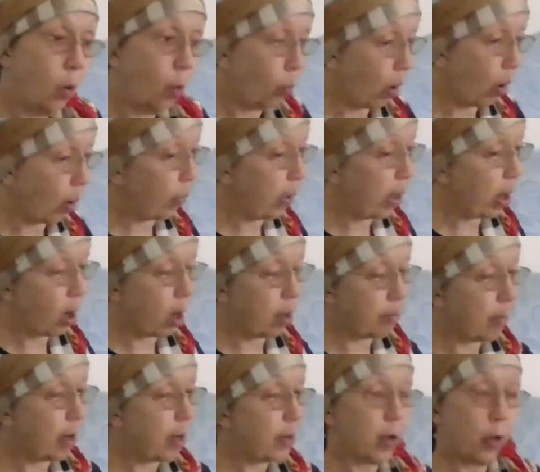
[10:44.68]
When we are a
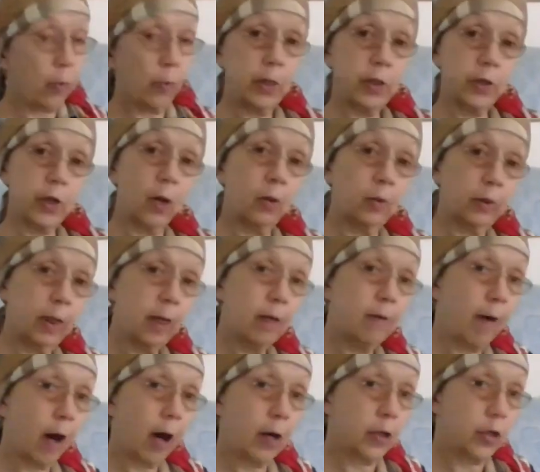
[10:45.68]
mother, we don't
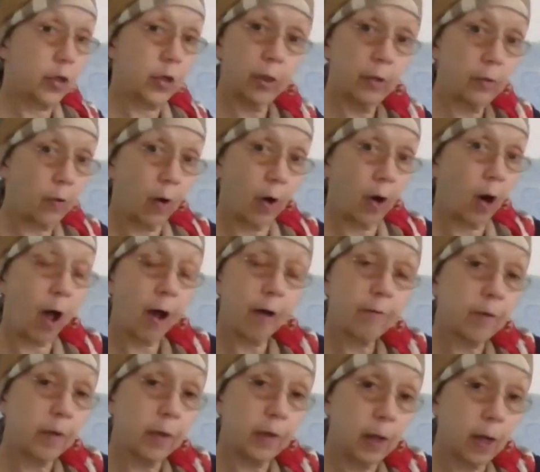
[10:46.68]
leave our children
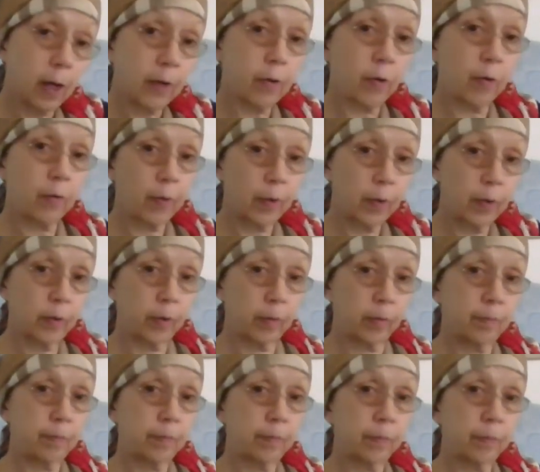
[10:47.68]
off in the other
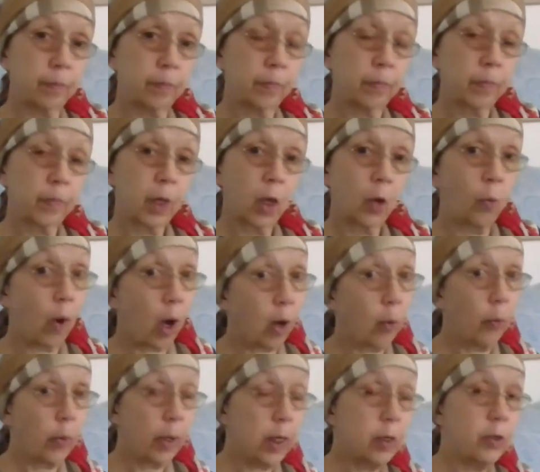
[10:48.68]
room
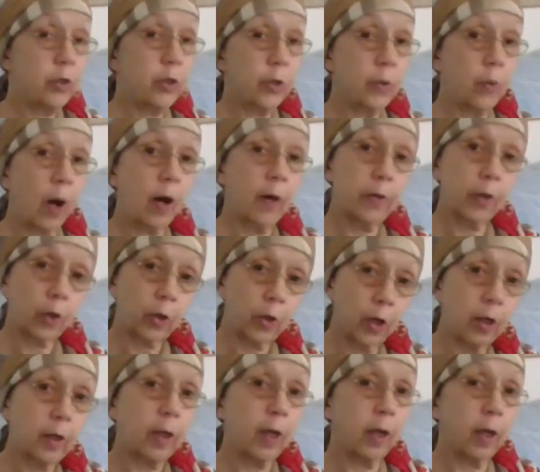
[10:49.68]
while we do all the
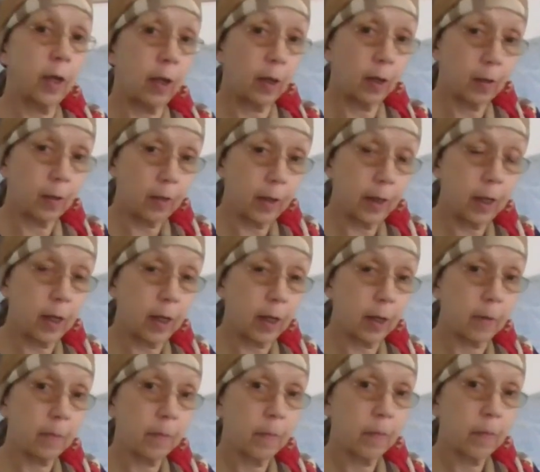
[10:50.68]
cooking and cleaning.
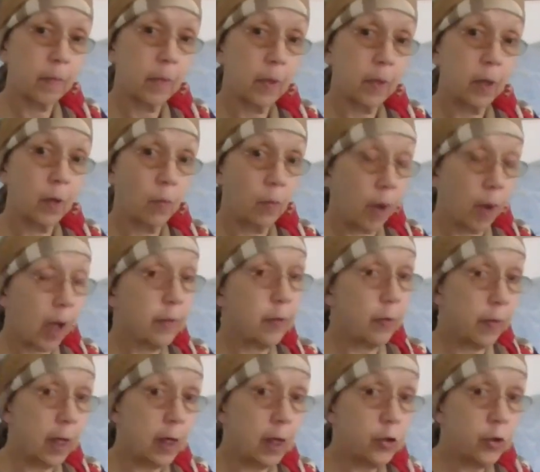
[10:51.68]

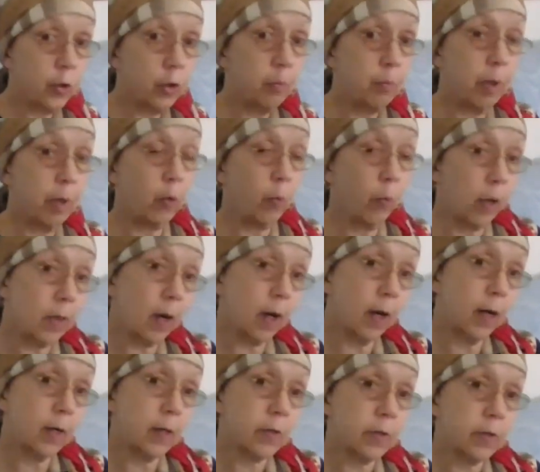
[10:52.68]
Rather, they should be with
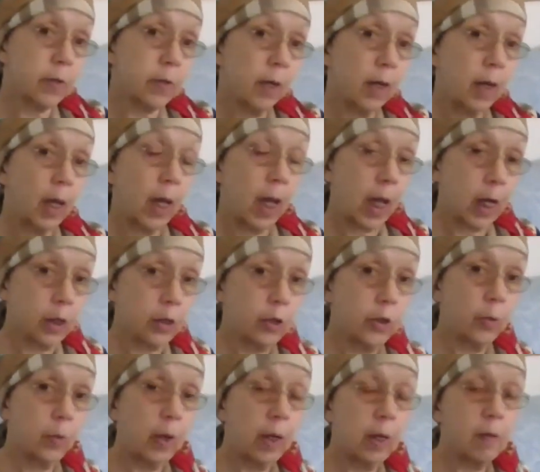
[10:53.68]
us and
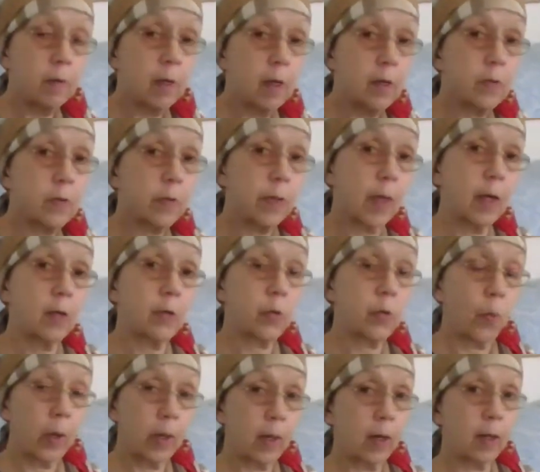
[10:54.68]
doing these things
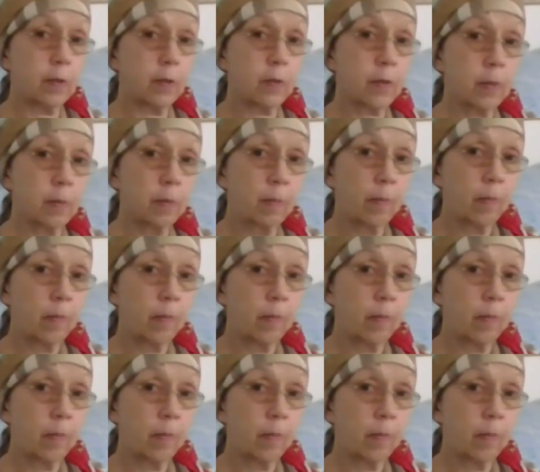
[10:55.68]
with us.